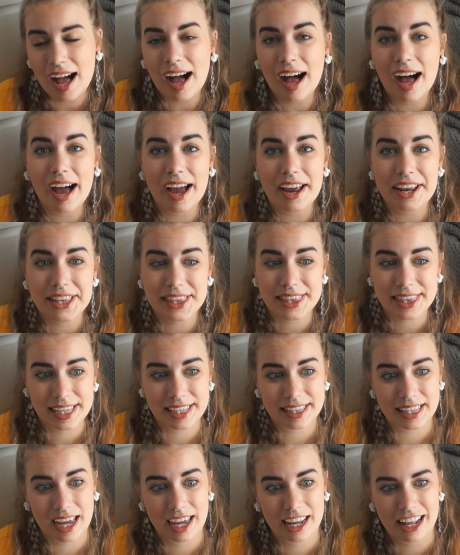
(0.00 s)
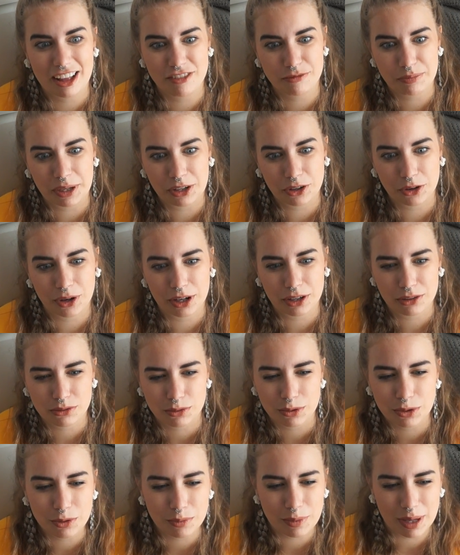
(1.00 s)
I think I have been going
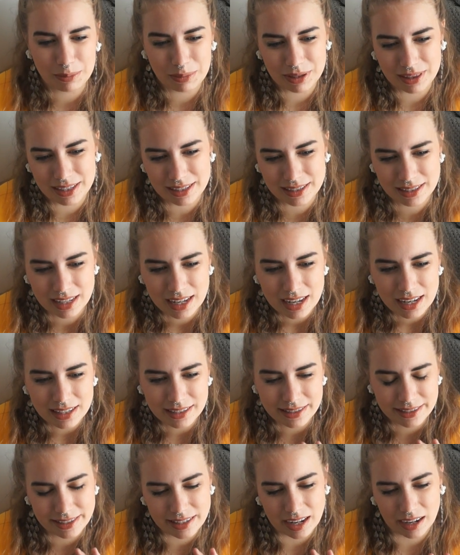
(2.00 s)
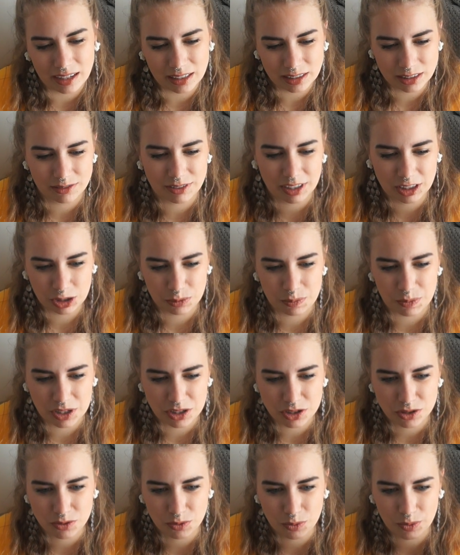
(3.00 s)
through maybe this style
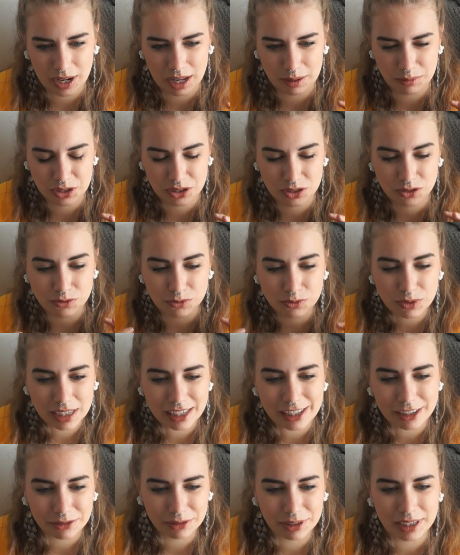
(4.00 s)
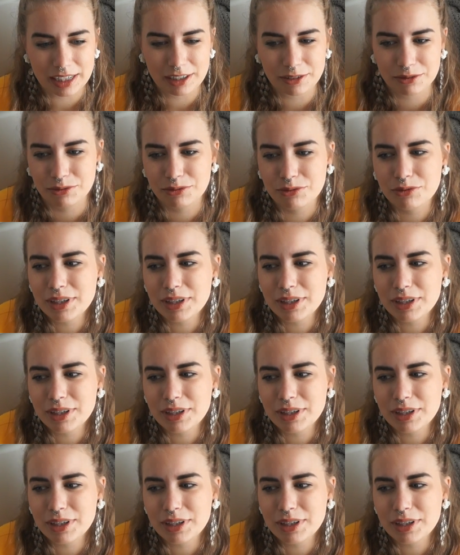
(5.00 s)
development where I'm just really, really,